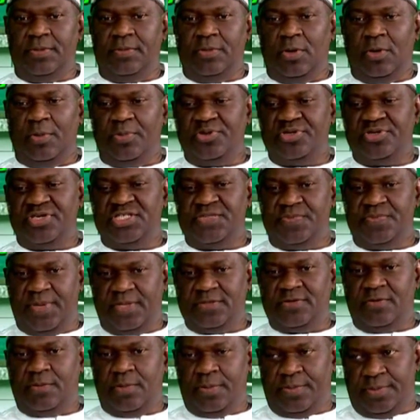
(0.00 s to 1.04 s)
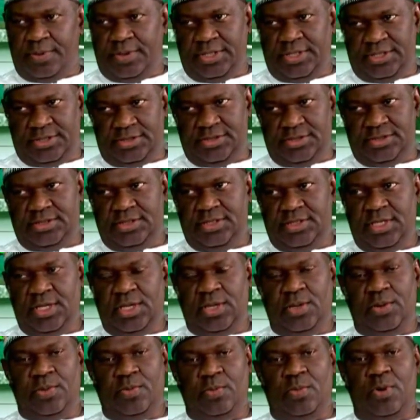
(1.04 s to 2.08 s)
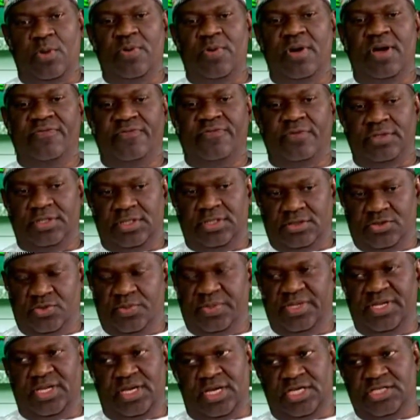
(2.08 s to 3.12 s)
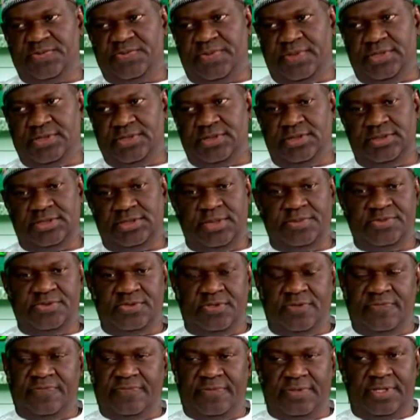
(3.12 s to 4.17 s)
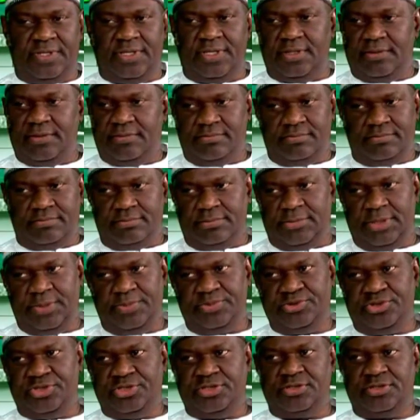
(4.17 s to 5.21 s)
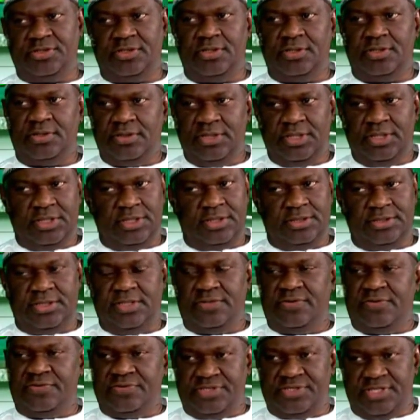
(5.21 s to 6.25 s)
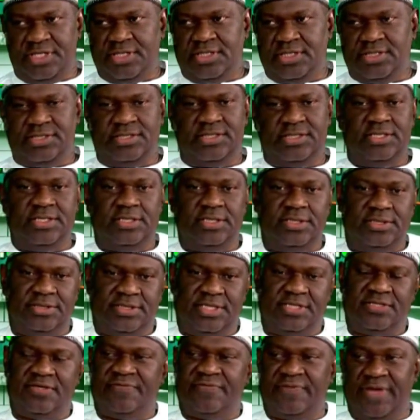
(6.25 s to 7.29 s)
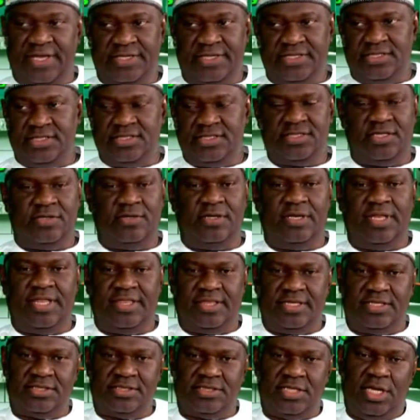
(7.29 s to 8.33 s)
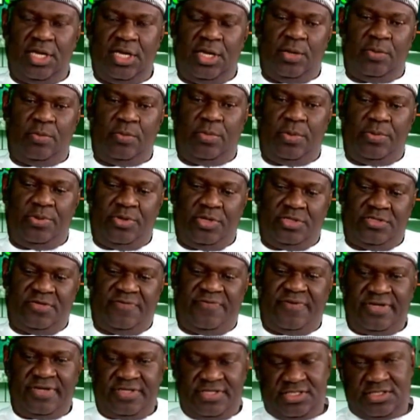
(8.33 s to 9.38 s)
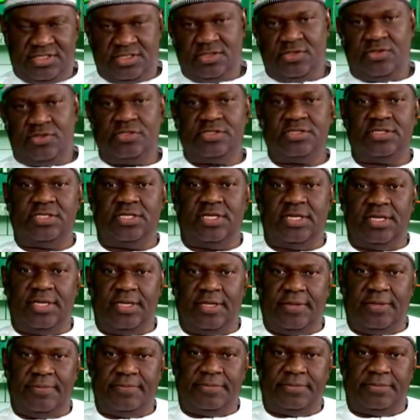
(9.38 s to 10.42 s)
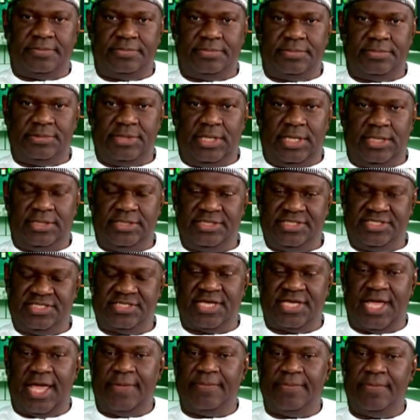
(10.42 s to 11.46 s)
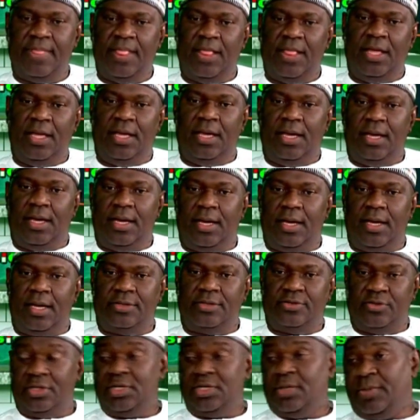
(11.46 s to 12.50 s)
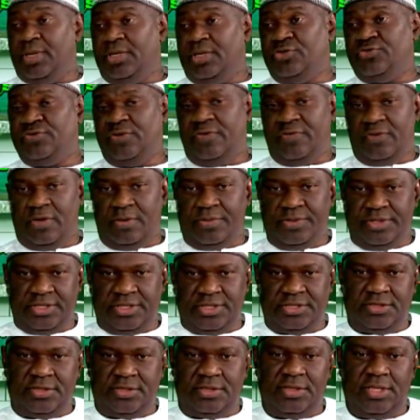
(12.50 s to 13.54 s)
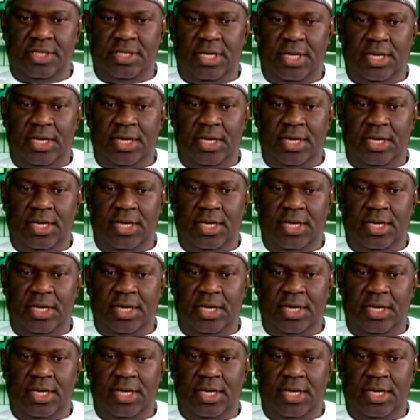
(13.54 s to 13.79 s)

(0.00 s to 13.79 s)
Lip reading: communication is part of populations, but we have so many aspects in terms of reputation, in terms of integrity, in terms of ethics and other things. But because of our discourse at this time, talking about issue of communication,